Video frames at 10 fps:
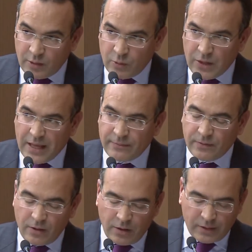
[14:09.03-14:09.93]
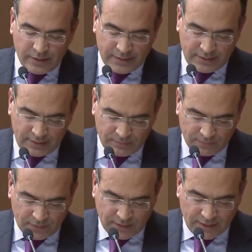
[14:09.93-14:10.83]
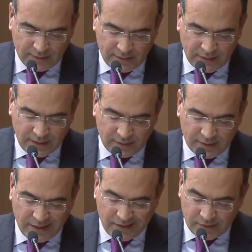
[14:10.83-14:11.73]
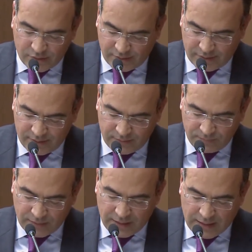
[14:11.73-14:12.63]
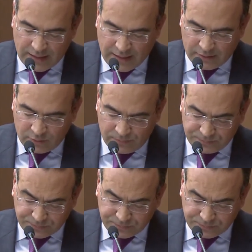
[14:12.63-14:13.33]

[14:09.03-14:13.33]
who have already indicated an interest and